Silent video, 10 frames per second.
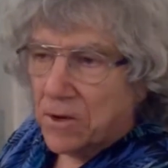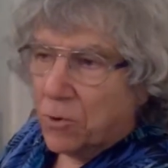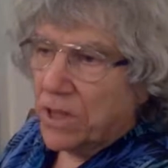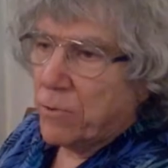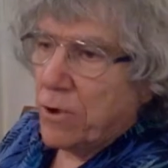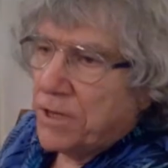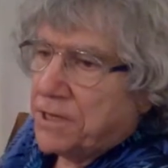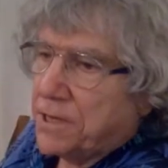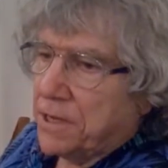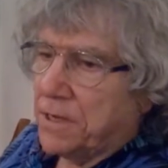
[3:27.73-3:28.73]
Well, I wrote
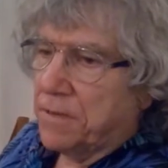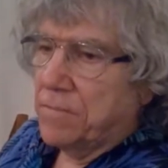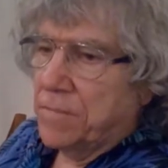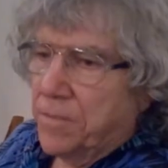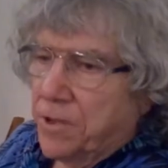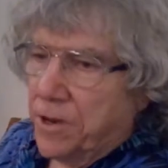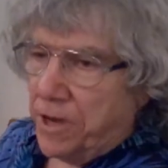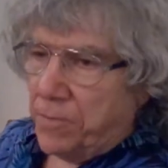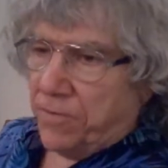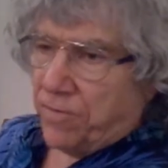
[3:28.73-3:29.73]
it the
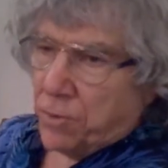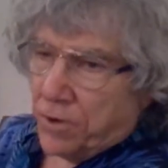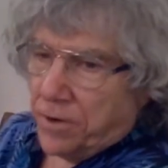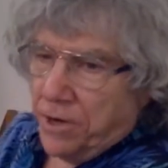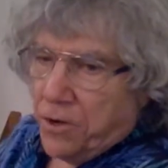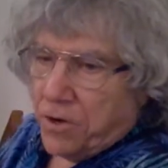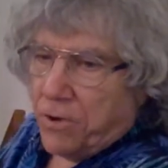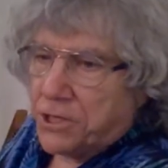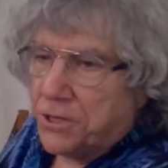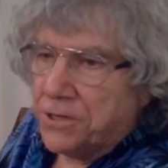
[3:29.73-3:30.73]
night before
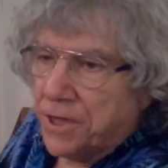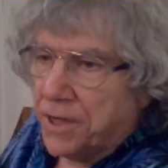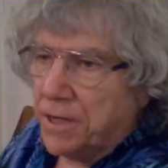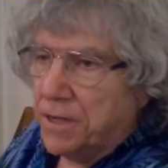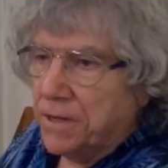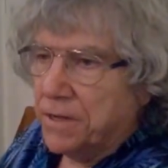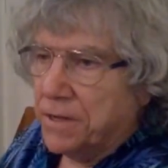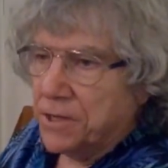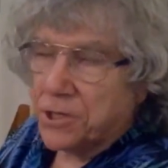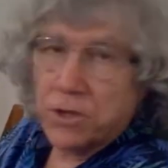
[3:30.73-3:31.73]
Inauguration Day, and
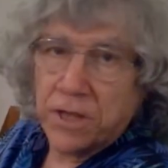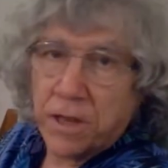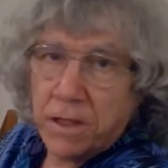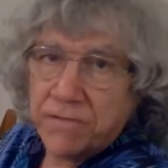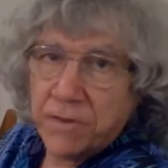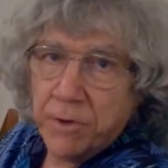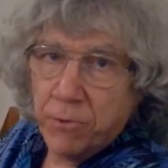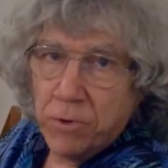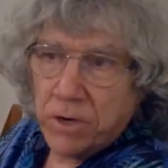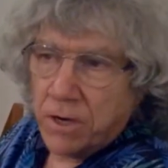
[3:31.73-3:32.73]
it's called "I'd Love to Be
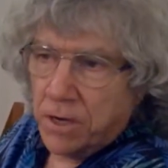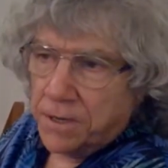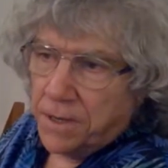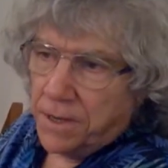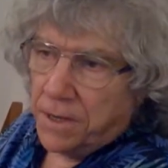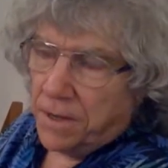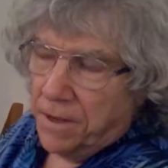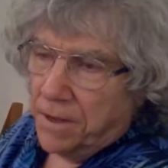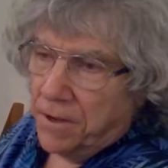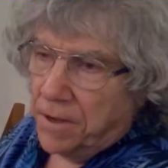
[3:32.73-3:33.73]
Wrong,"
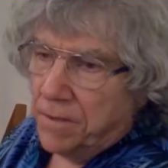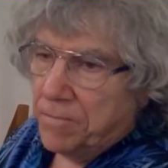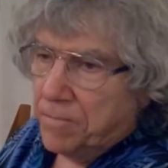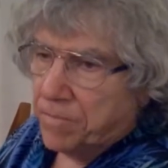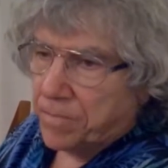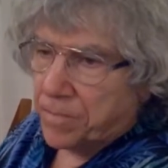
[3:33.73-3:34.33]
and I